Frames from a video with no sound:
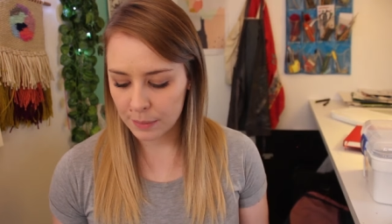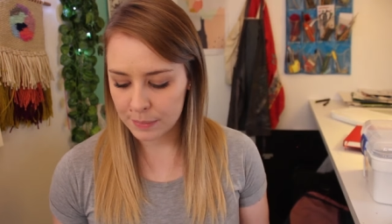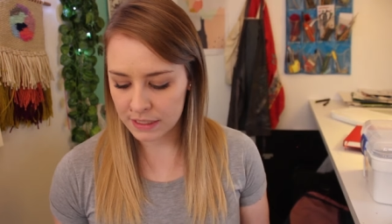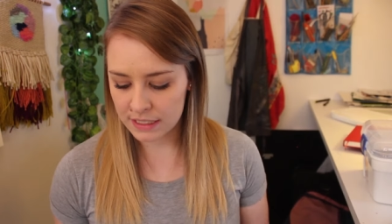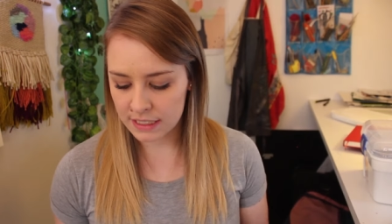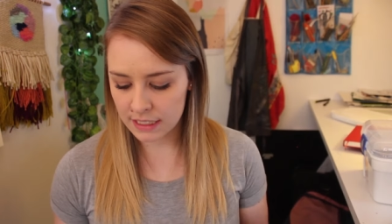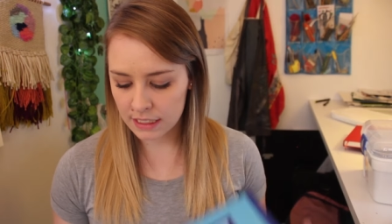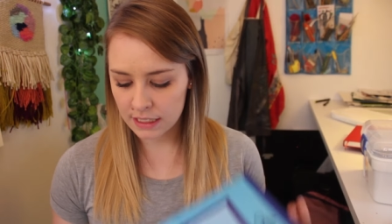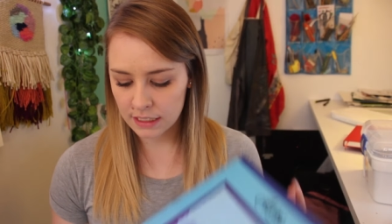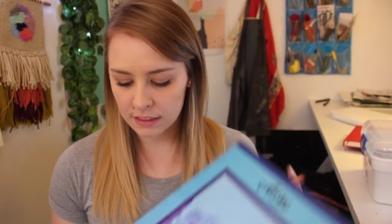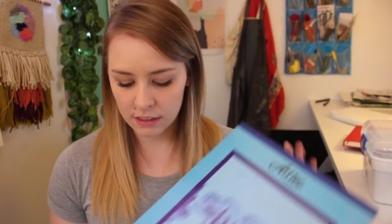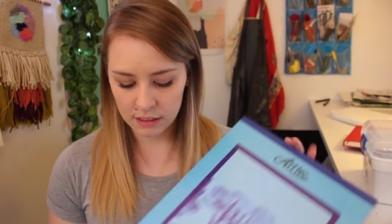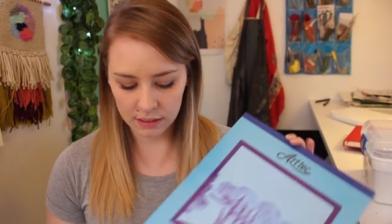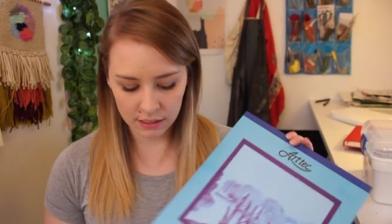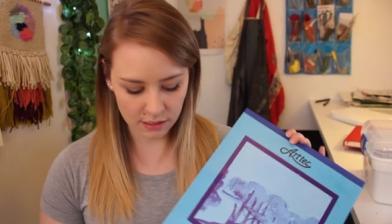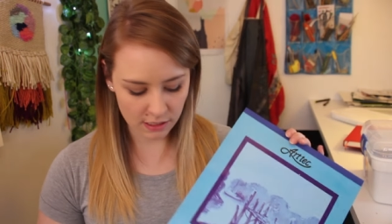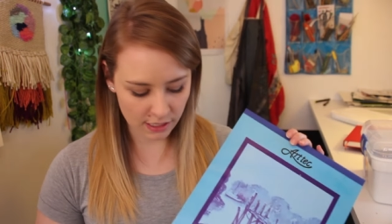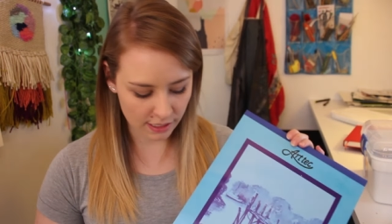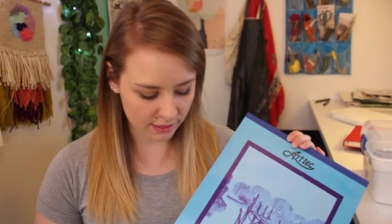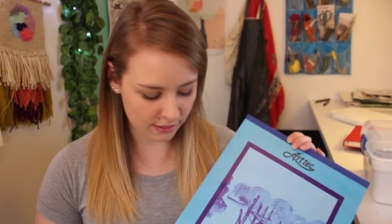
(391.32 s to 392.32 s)
I
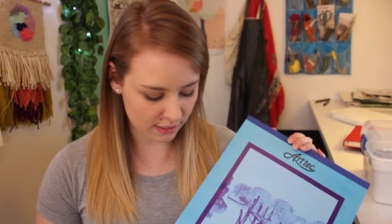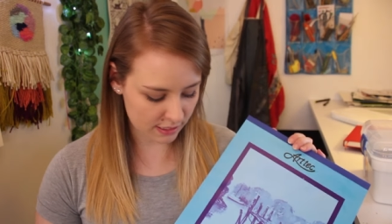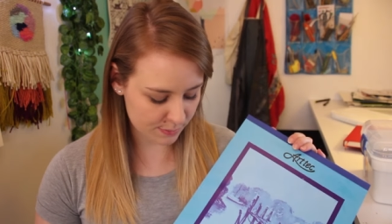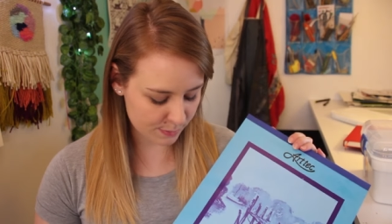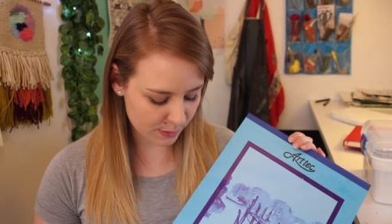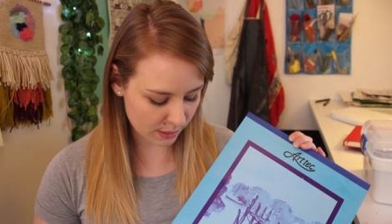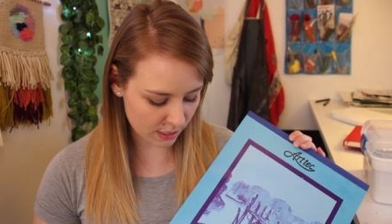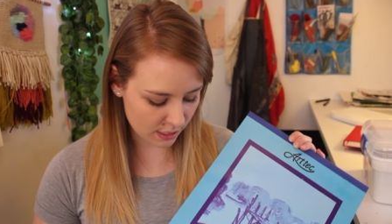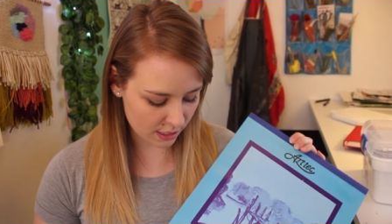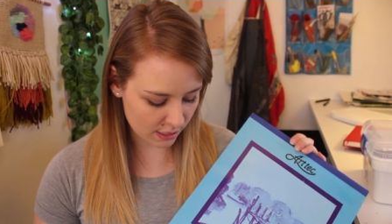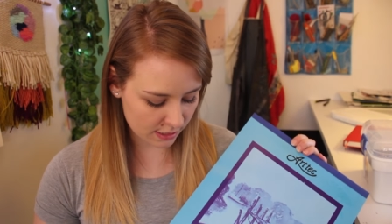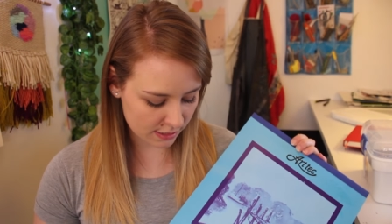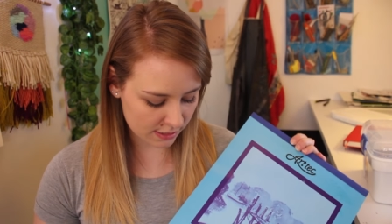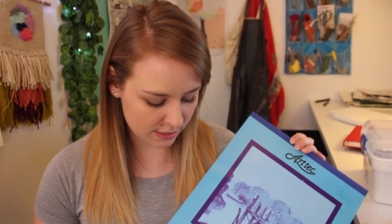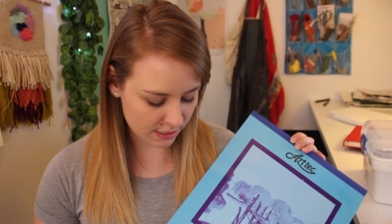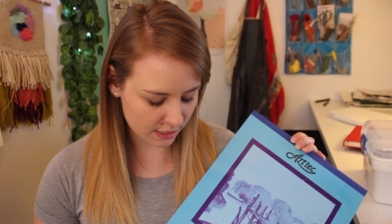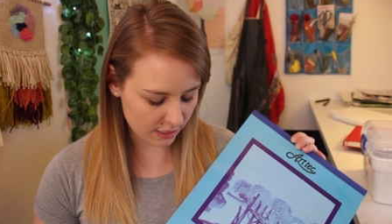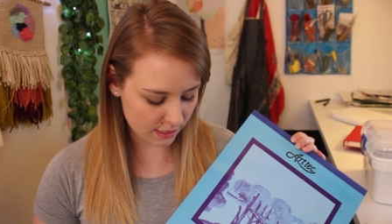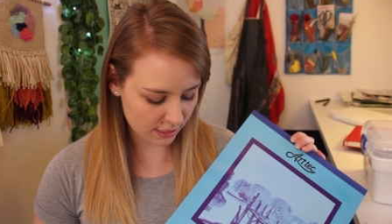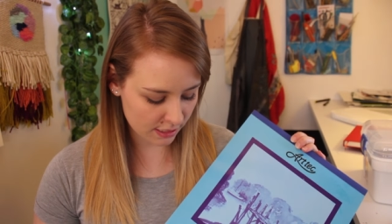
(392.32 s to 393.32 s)
particularly like this because
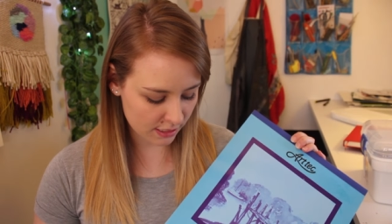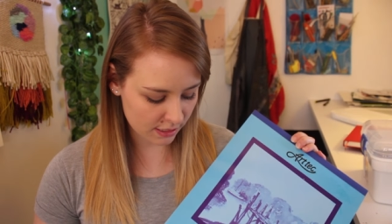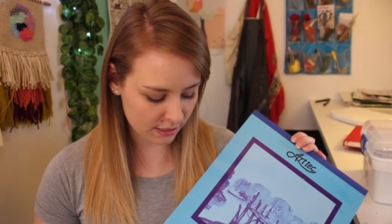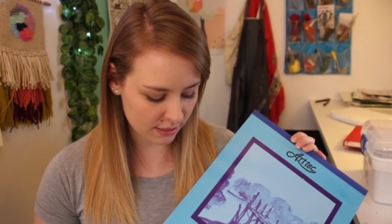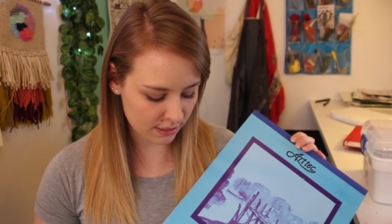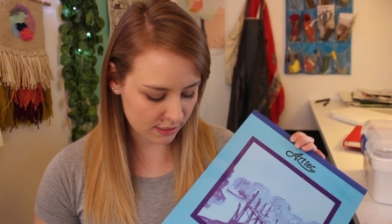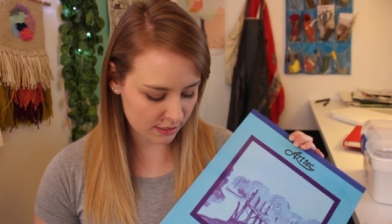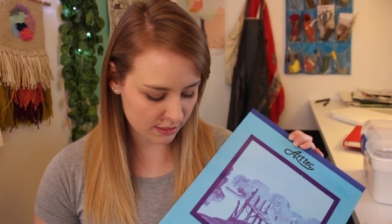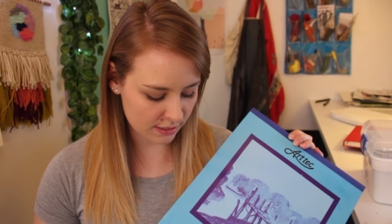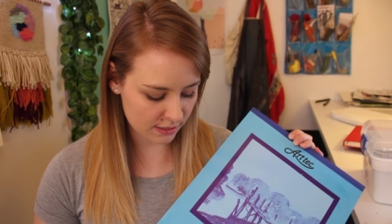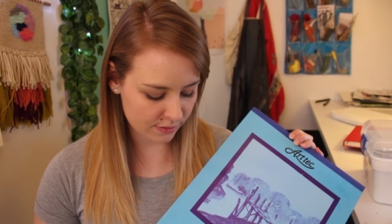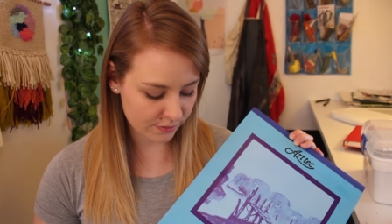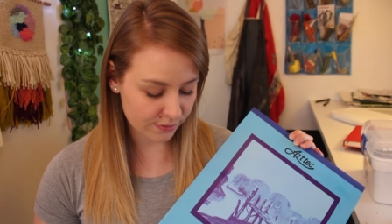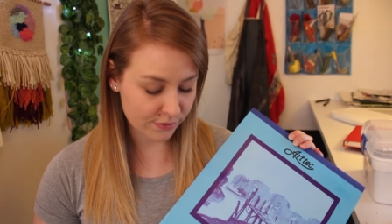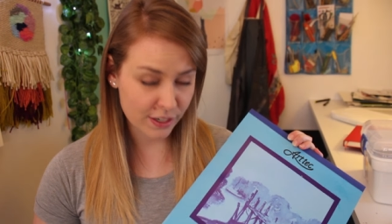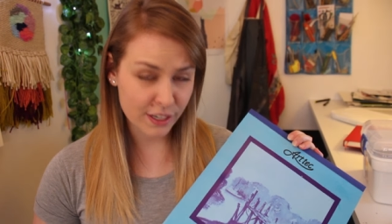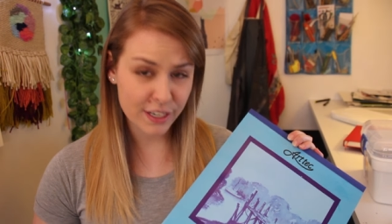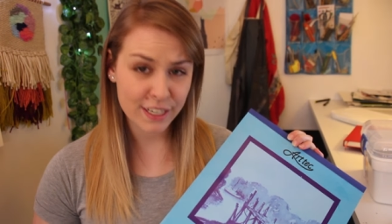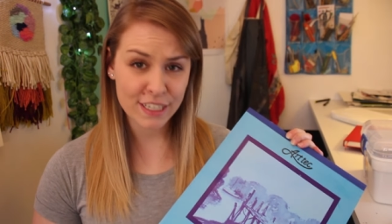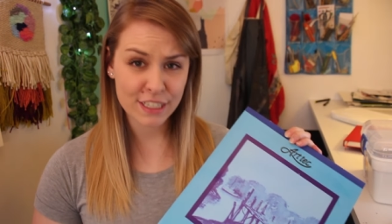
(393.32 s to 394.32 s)
it is
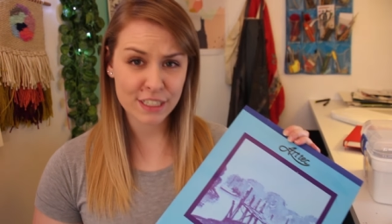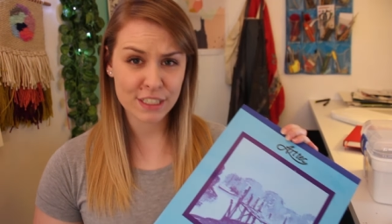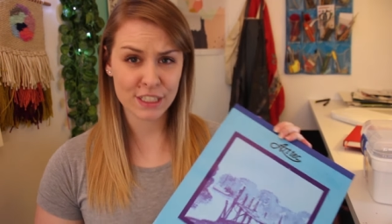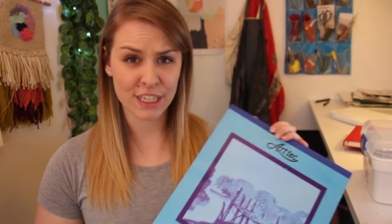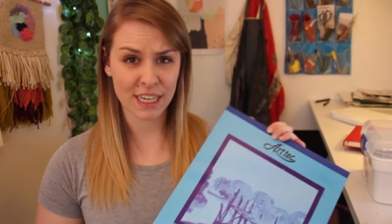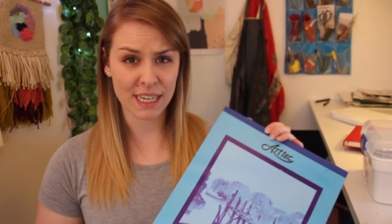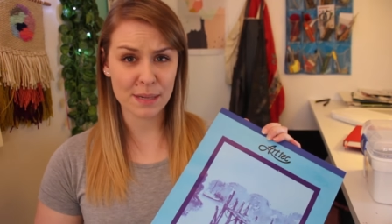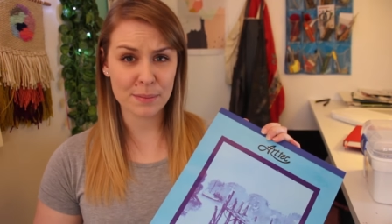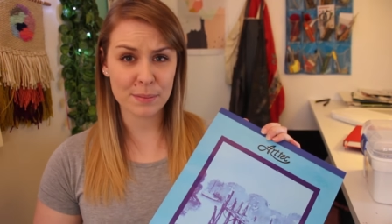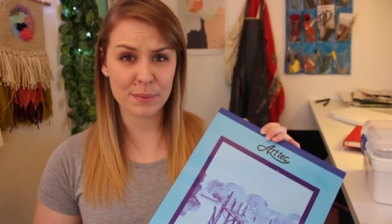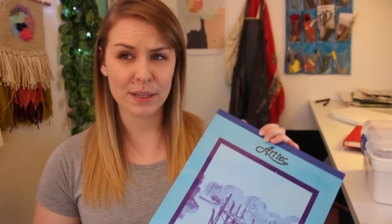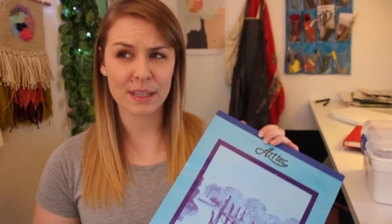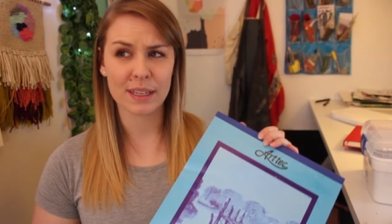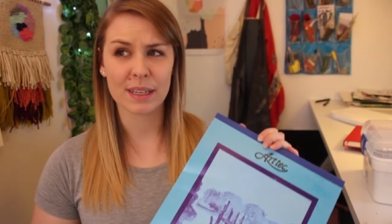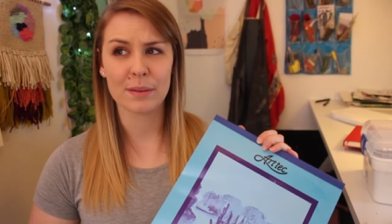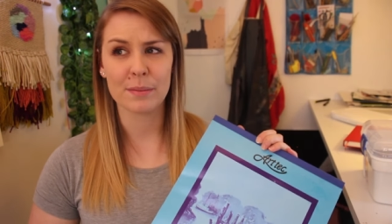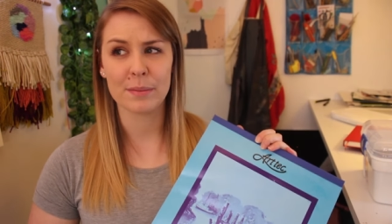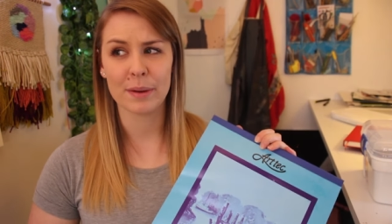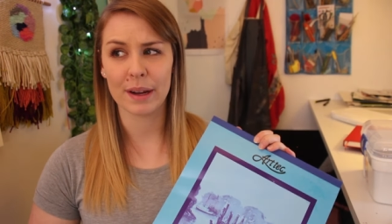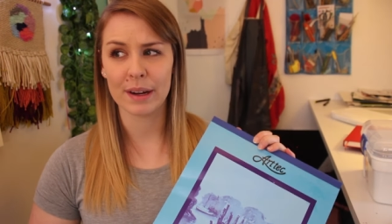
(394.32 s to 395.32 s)
very cheap in
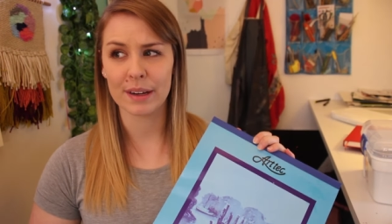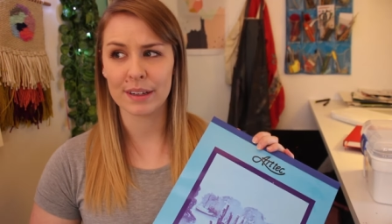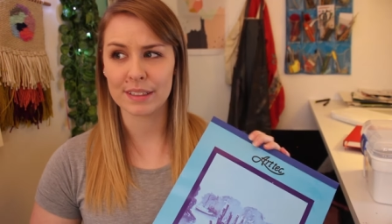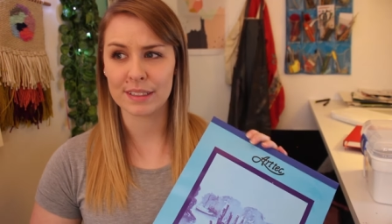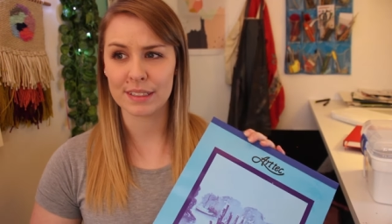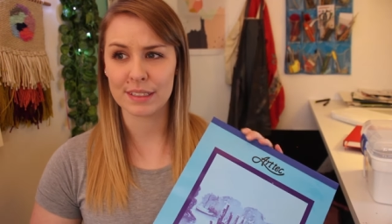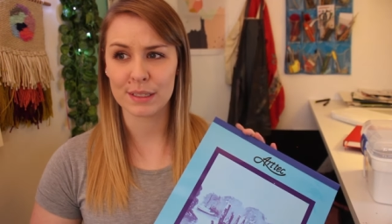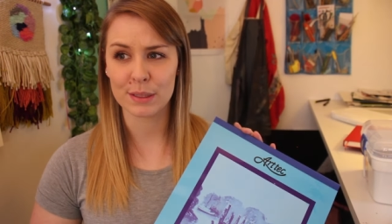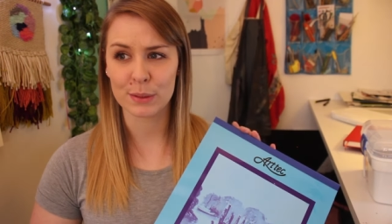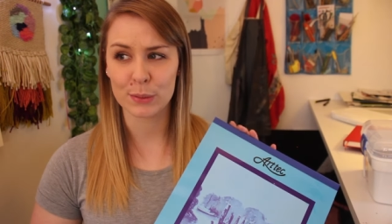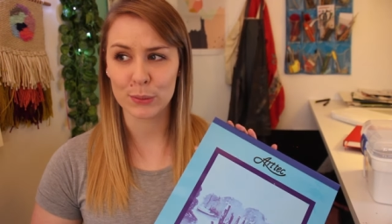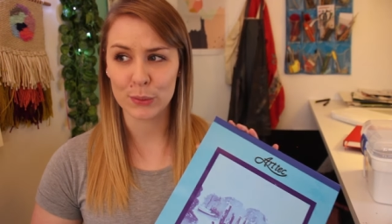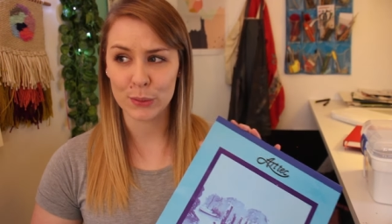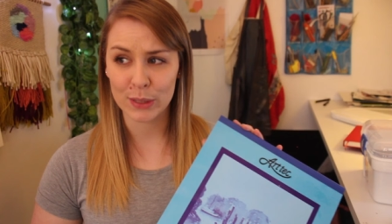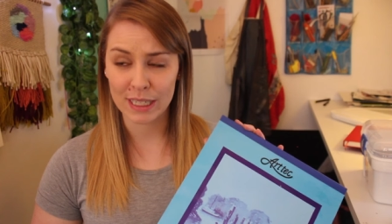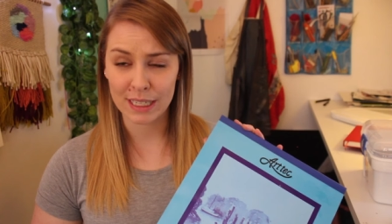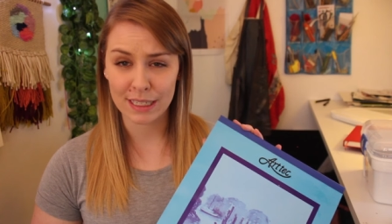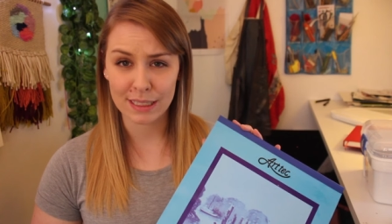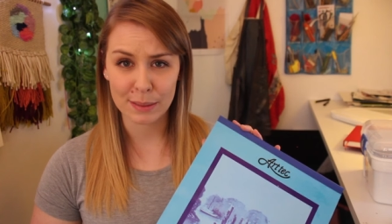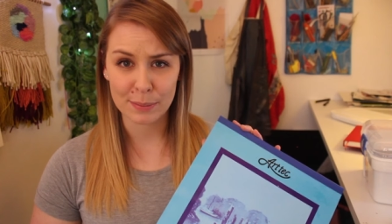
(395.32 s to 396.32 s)
comparison to
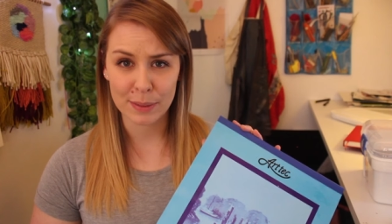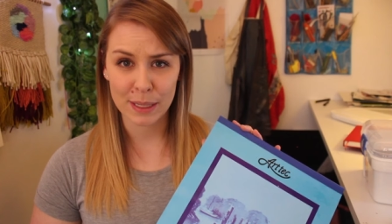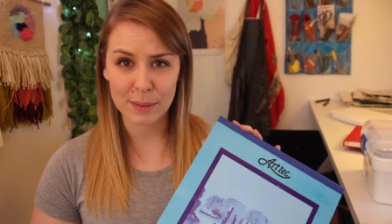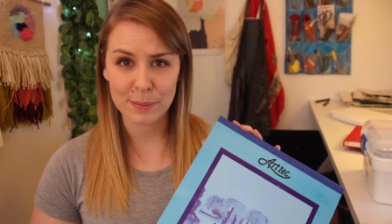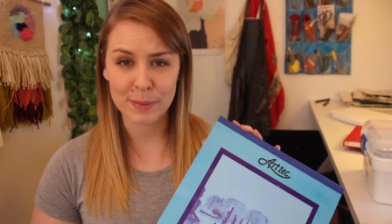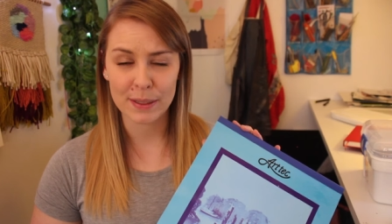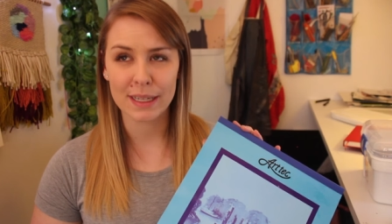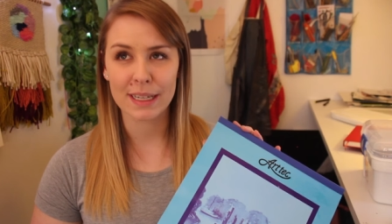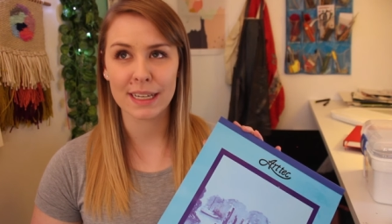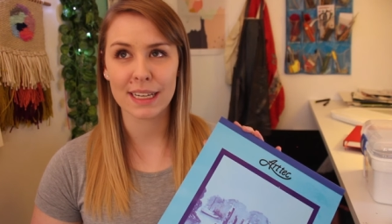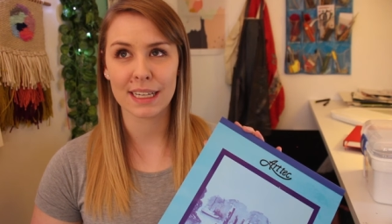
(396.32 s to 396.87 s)
watercolour paper